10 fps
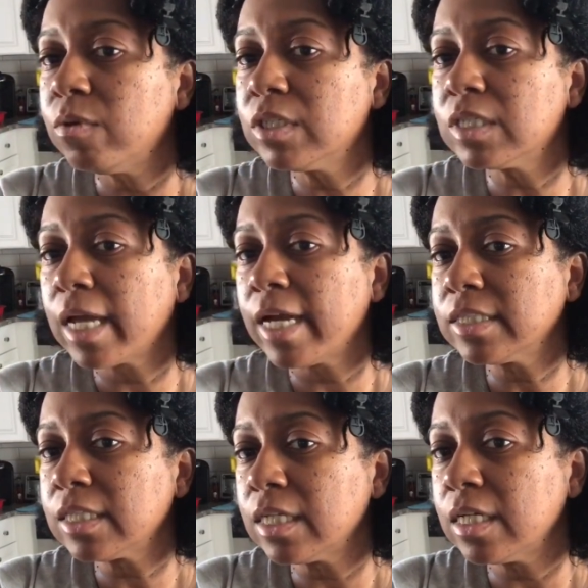Which is
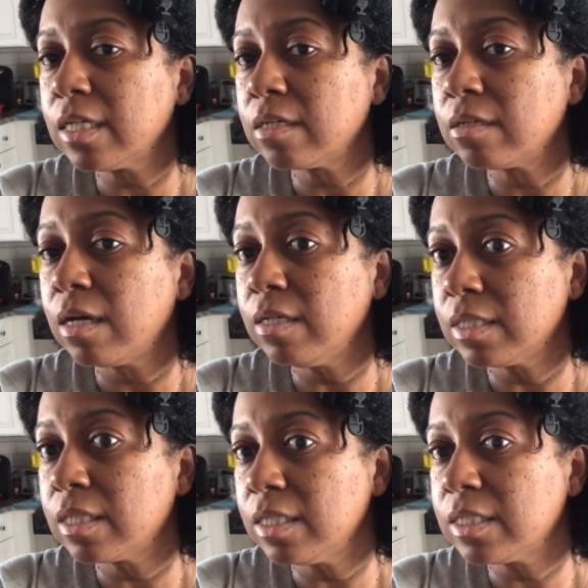actually
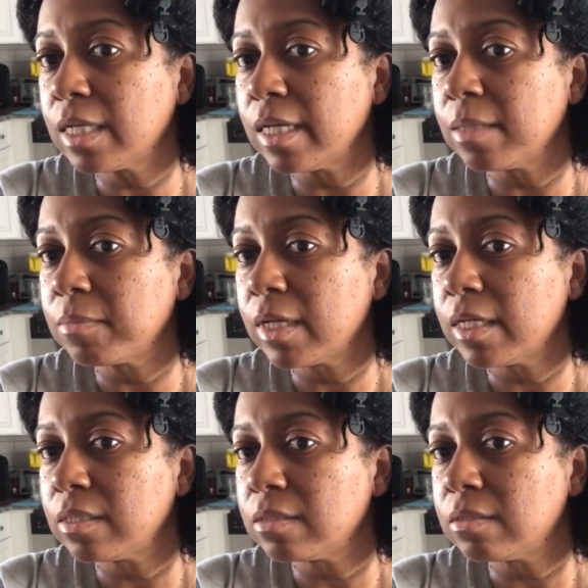uh, the same,
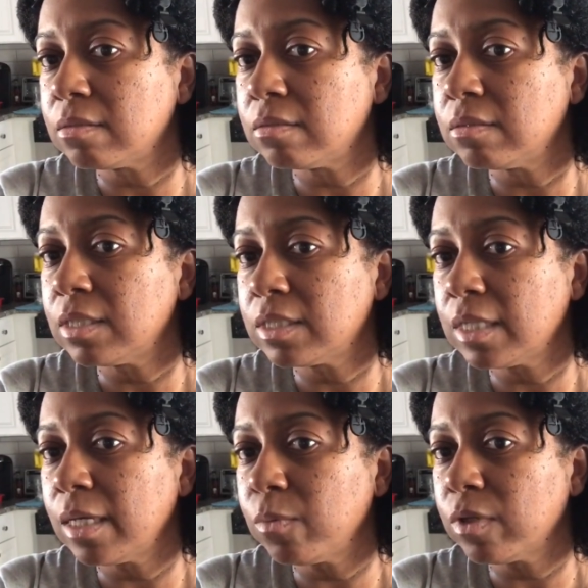like the
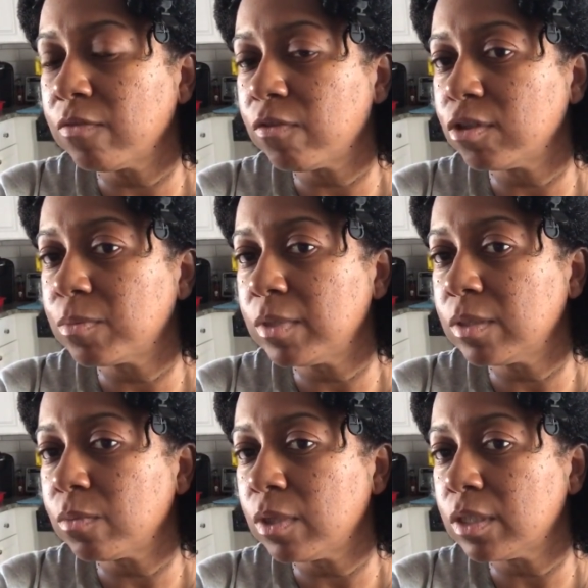same where the first
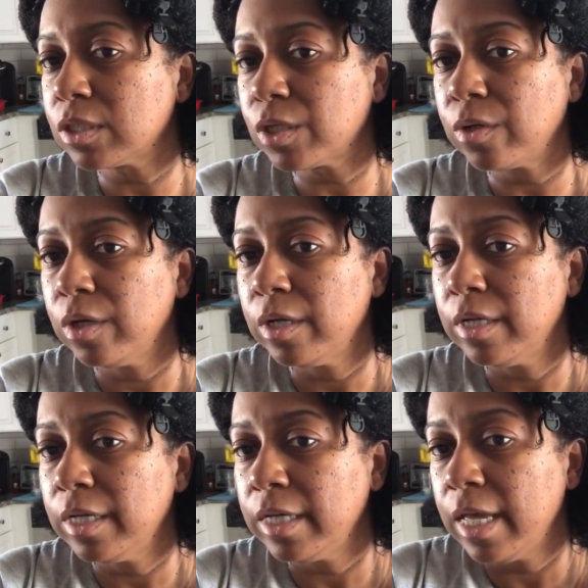piece was. So
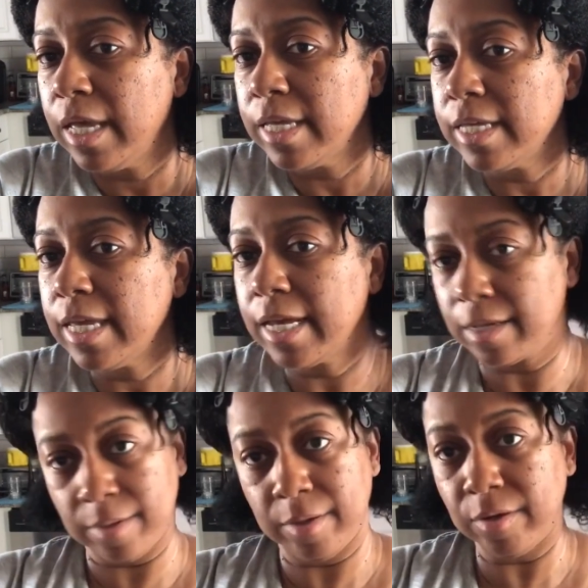
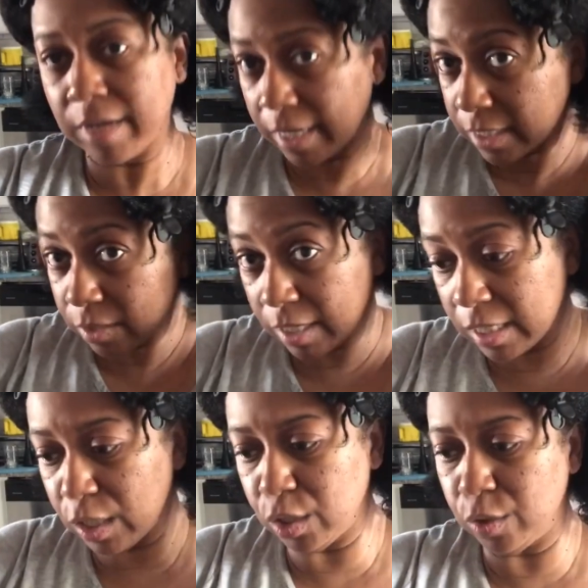yeah, okay. So
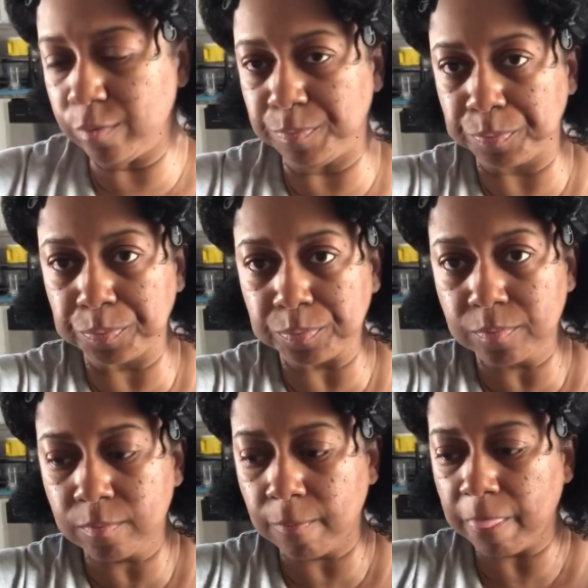anywho,
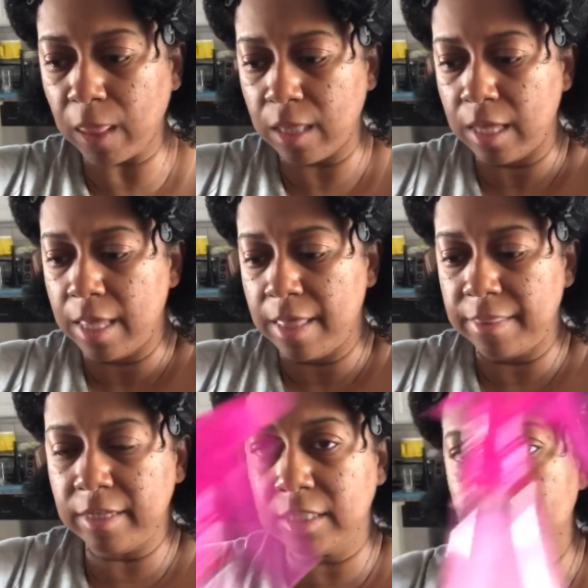
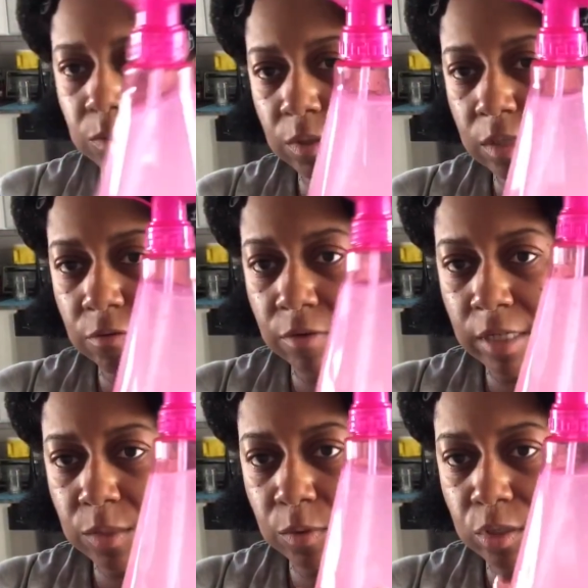this is what the
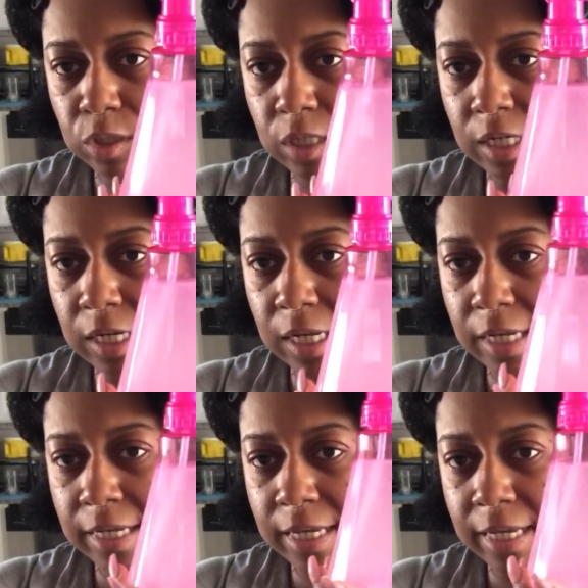rice water is looking
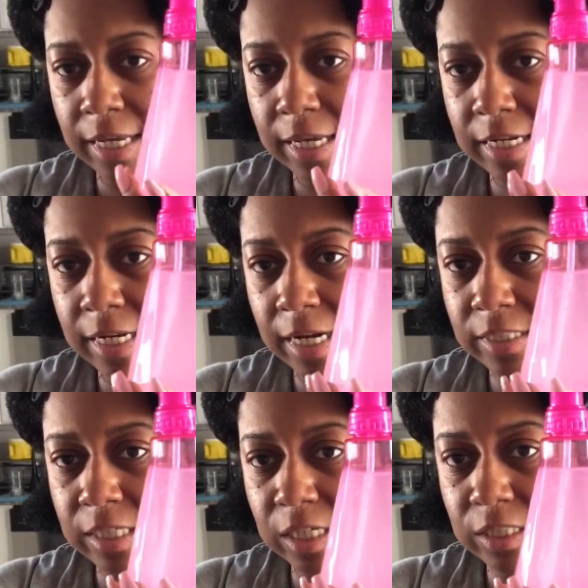like and it
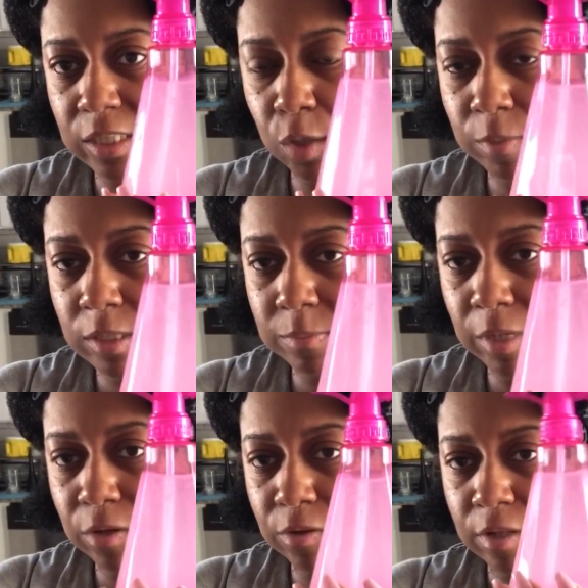actually looks so much
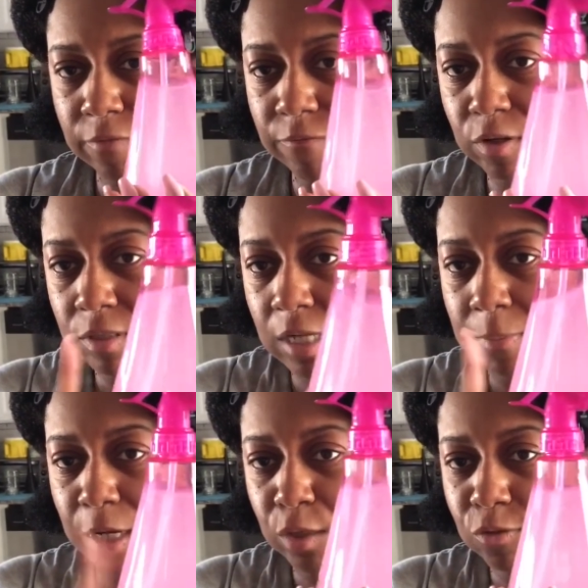better than the first
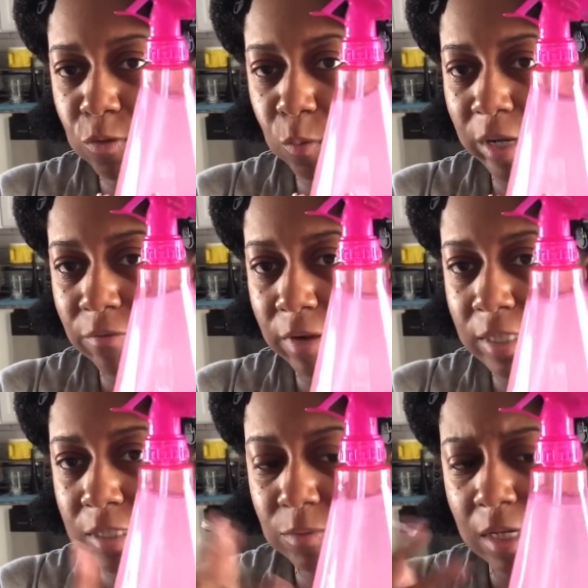time I used white
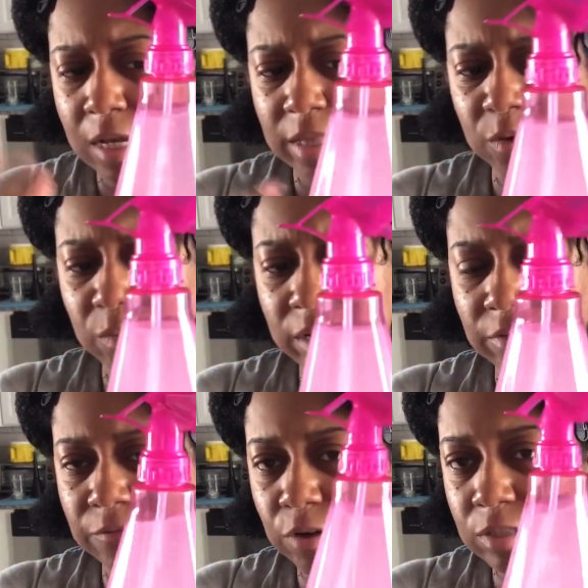rice it was the
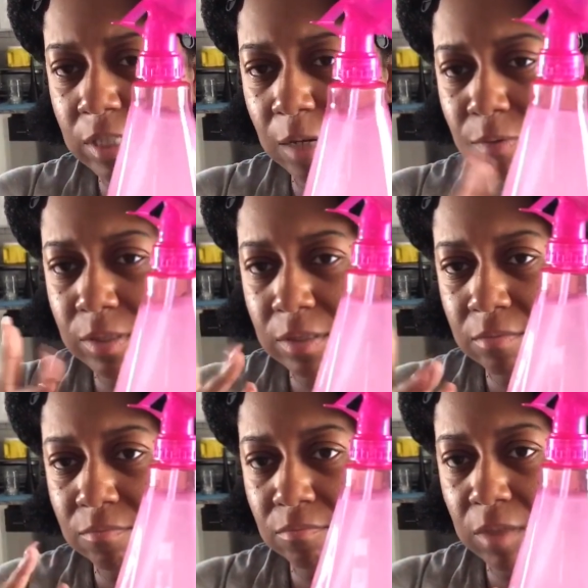white the first time was